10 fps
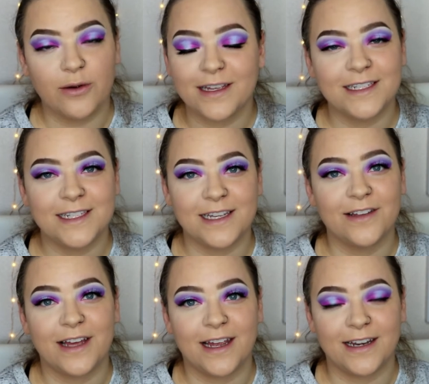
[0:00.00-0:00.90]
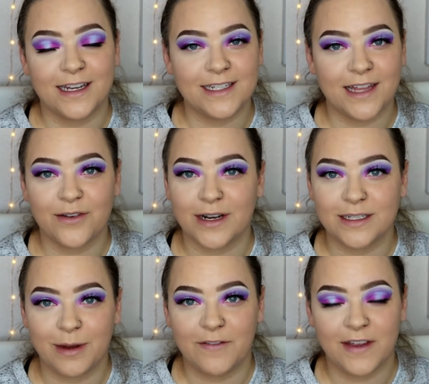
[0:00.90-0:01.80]
conceal and set the
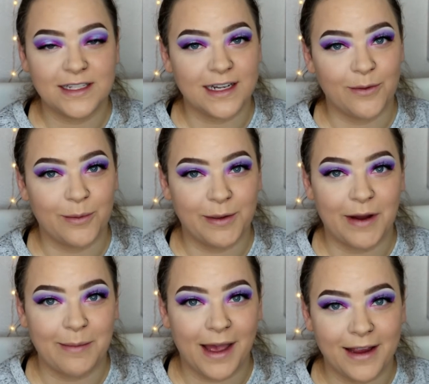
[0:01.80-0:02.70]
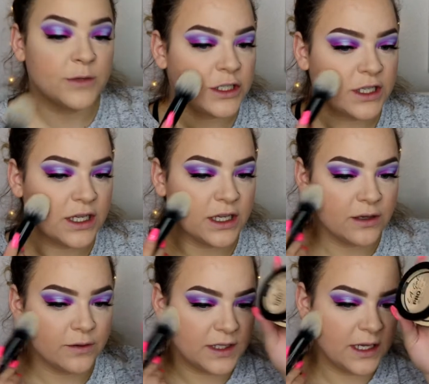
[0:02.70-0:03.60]
rest of my face and I will be right back. Just
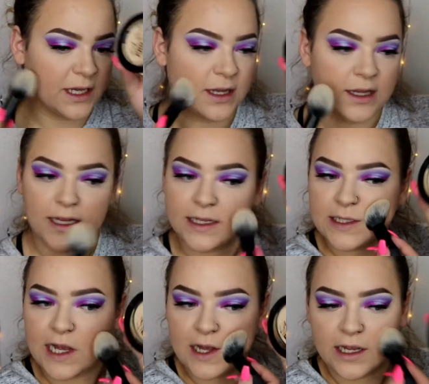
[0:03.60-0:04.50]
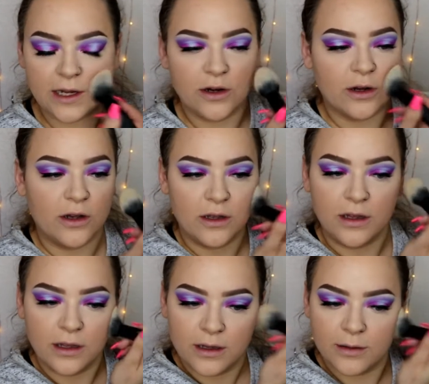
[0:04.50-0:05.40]
using this LA
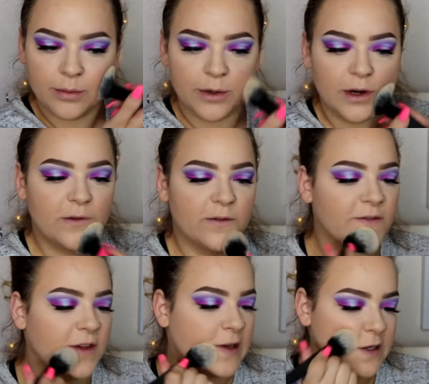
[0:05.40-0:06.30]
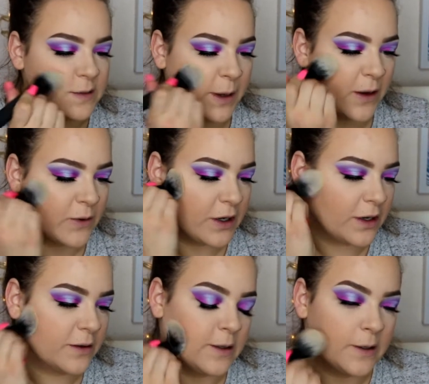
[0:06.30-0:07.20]
Girl Pro Face
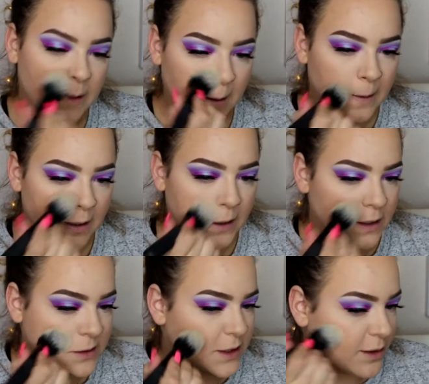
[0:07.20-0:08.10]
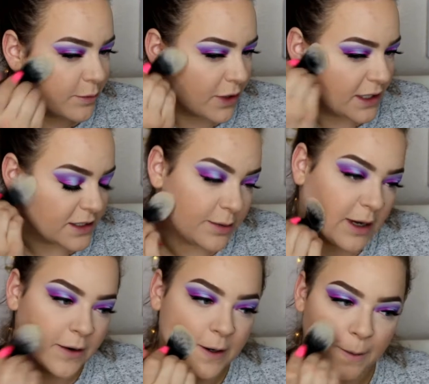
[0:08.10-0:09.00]
Powder. It is their pressed
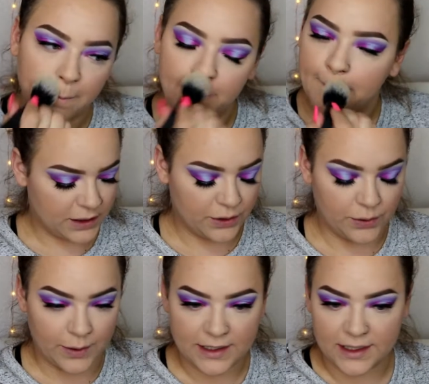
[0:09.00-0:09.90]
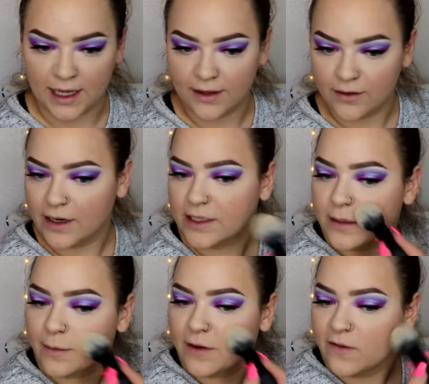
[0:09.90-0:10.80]
powder to set the
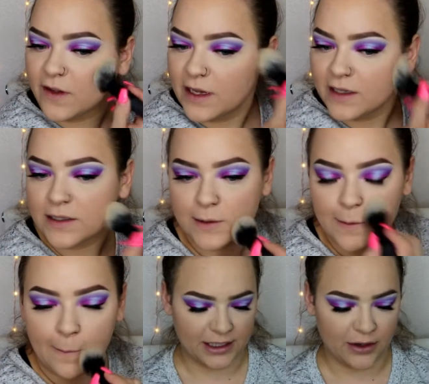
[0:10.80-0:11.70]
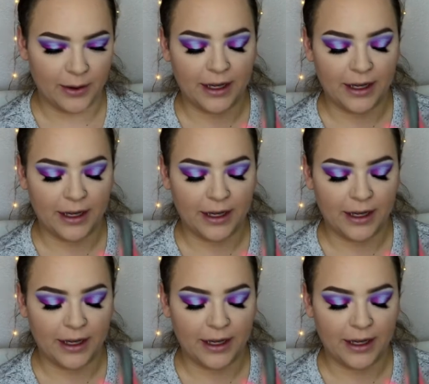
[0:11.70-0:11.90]
rest of my face. So